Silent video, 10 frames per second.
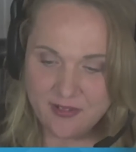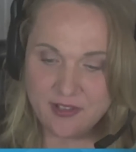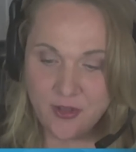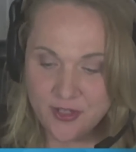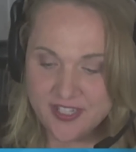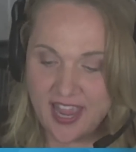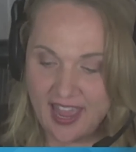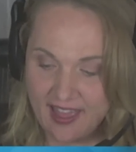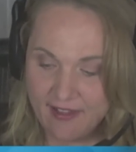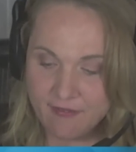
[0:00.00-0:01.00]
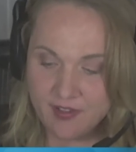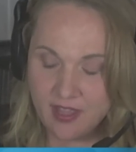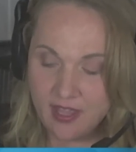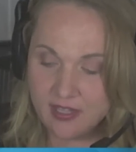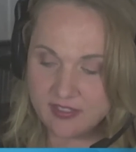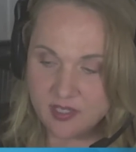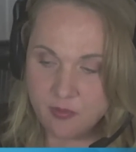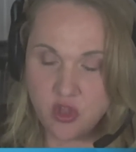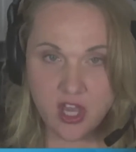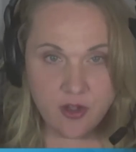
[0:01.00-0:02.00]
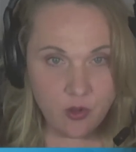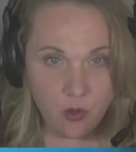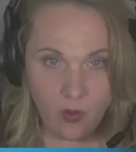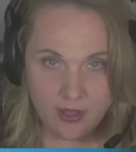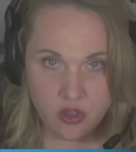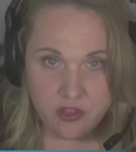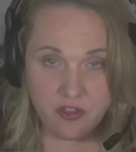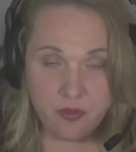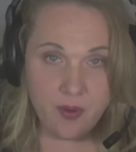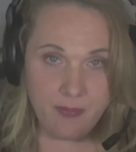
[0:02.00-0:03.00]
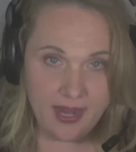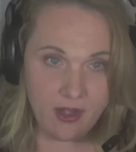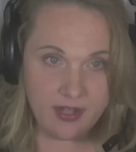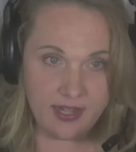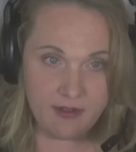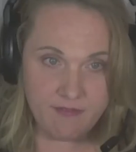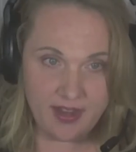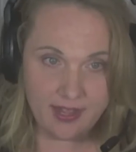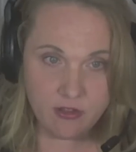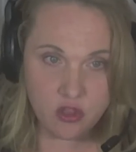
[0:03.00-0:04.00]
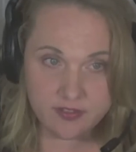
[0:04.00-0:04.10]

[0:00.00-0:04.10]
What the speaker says: So it's good to have some general questions prepared in advance,